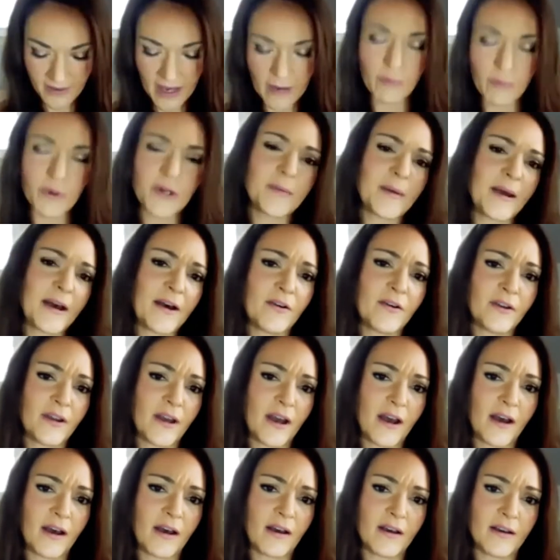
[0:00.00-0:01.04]
Yeah. What
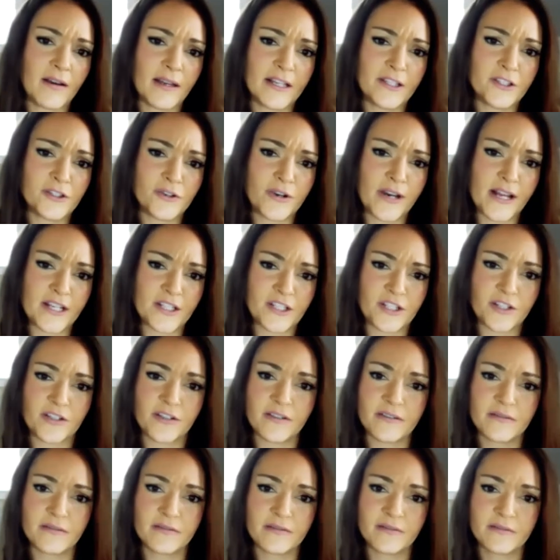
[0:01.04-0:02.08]
about international?
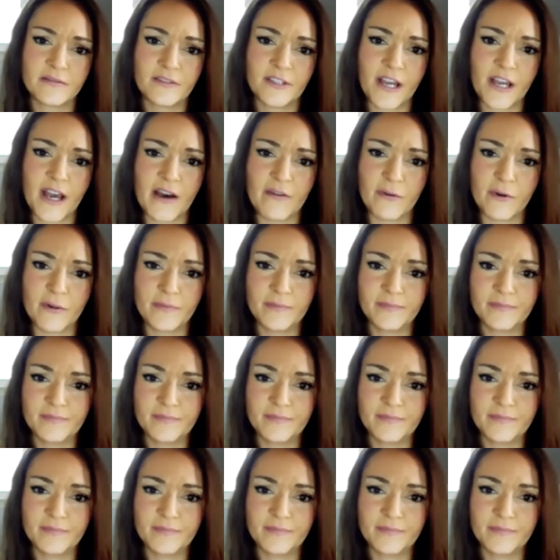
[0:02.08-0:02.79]
You have one?